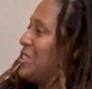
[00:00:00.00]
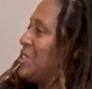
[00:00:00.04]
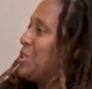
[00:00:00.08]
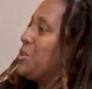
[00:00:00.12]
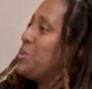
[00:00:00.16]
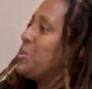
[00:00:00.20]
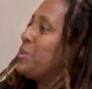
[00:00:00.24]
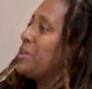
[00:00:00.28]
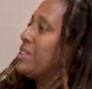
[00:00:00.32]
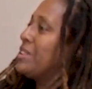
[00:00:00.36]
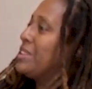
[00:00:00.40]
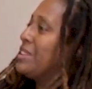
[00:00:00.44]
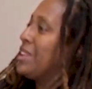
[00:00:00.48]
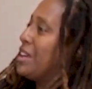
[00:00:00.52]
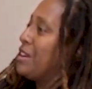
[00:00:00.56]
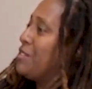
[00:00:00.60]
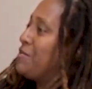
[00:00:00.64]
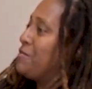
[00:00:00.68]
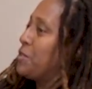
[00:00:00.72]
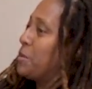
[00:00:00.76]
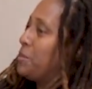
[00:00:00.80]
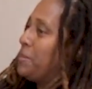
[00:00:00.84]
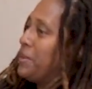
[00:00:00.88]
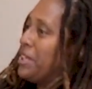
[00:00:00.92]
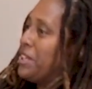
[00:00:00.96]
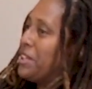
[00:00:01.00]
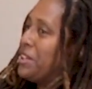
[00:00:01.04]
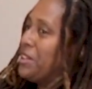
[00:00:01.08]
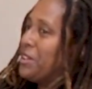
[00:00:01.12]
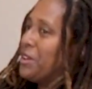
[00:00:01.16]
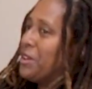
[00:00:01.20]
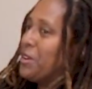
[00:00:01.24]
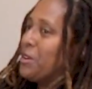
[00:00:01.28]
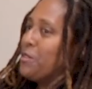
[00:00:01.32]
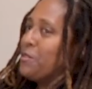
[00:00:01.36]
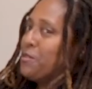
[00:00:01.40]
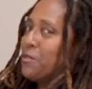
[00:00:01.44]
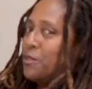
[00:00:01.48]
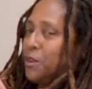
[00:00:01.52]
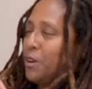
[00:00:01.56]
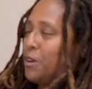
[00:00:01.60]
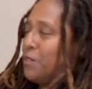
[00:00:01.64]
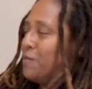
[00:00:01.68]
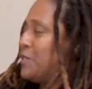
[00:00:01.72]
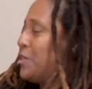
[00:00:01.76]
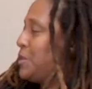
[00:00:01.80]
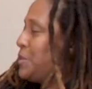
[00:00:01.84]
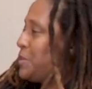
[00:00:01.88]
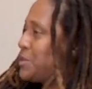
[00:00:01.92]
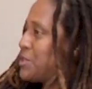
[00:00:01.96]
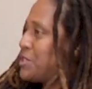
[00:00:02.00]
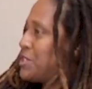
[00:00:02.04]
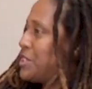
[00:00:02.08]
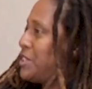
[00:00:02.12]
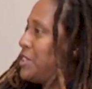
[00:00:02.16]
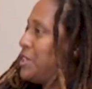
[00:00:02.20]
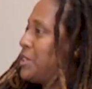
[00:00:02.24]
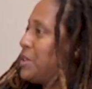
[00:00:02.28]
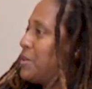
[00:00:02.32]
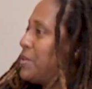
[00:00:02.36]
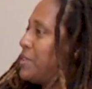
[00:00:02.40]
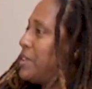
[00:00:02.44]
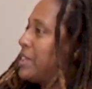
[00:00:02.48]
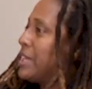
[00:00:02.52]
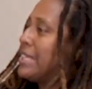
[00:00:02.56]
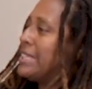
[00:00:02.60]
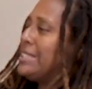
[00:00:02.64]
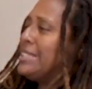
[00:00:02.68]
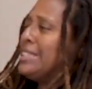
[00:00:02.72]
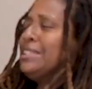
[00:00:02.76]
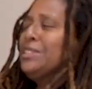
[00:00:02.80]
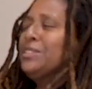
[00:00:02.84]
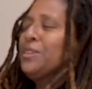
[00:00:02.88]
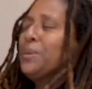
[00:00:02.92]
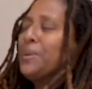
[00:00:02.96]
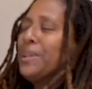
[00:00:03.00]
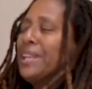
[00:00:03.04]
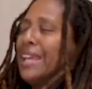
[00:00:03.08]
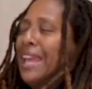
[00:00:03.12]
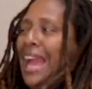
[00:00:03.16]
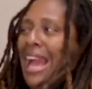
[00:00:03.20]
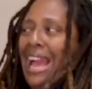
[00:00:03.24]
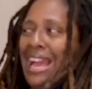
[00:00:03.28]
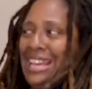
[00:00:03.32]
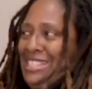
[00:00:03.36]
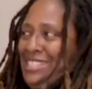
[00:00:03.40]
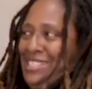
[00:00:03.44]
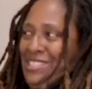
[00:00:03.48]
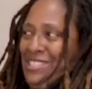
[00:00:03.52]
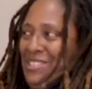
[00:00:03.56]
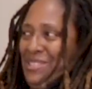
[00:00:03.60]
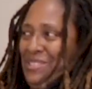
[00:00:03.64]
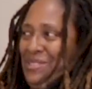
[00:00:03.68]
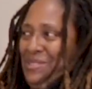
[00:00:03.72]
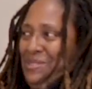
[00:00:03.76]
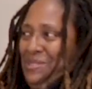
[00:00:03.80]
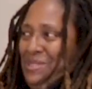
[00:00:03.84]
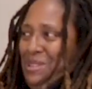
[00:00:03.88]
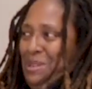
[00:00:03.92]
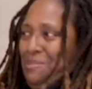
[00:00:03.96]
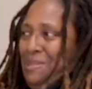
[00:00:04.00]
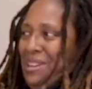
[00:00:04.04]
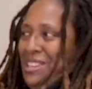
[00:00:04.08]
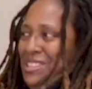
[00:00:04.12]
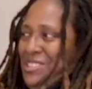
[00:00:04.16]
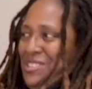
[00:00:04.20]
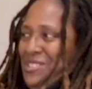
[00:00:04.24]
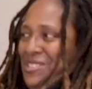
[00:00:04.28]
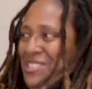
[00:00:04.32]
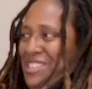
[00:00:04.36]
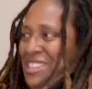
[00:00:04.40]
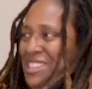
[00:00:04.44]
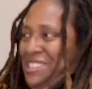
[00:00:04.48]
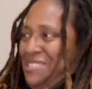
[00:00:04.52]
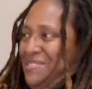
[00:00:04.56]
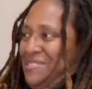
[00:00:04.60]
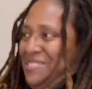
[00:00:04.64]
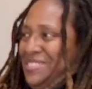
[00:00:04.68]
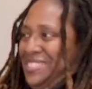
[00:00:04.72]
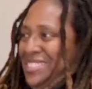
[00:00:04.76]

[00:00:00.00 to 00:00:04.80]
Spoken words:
you would love for me to know, for our viewers to know that I didn't already ask you about yourself?